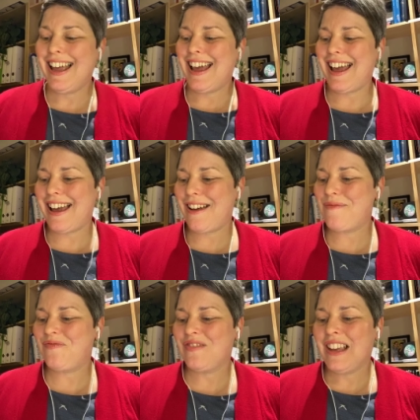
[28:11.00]

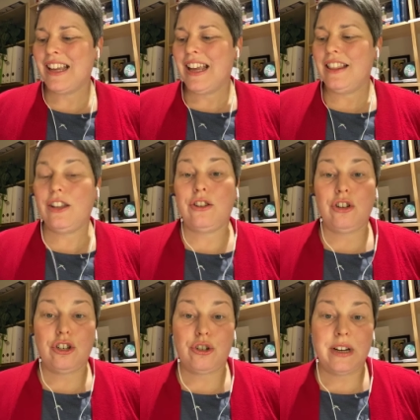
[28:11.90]
Um, the
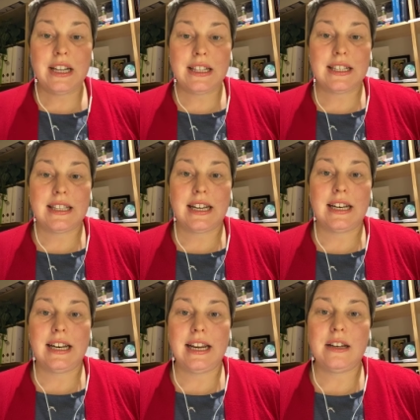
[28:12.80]
nutrients that are
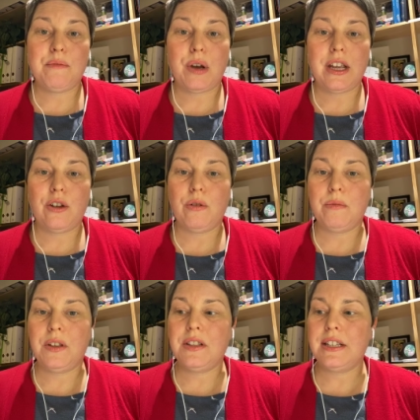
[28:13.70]
needed by your
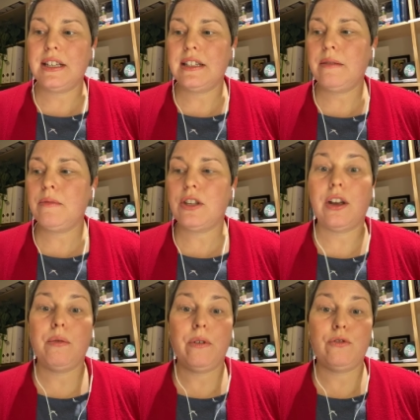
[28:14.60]
immune system.
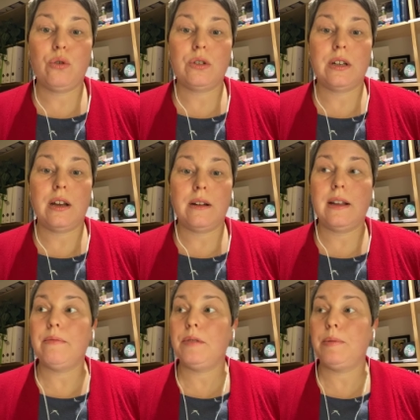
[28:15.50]
So, we've talked
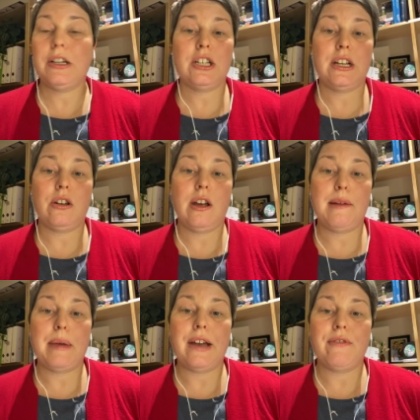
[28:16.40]
especially a lot
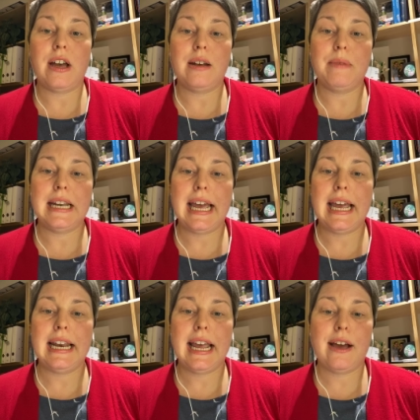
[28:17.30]
about vitamin A
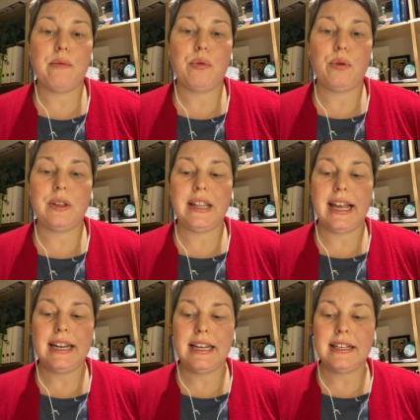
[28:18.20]
and how important
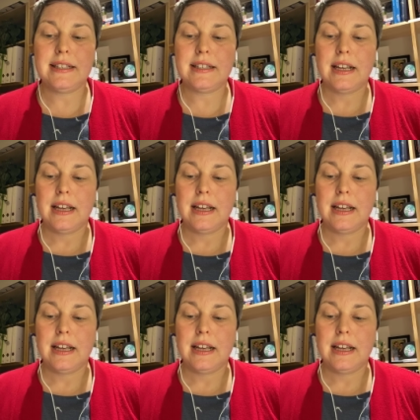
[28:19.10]
that is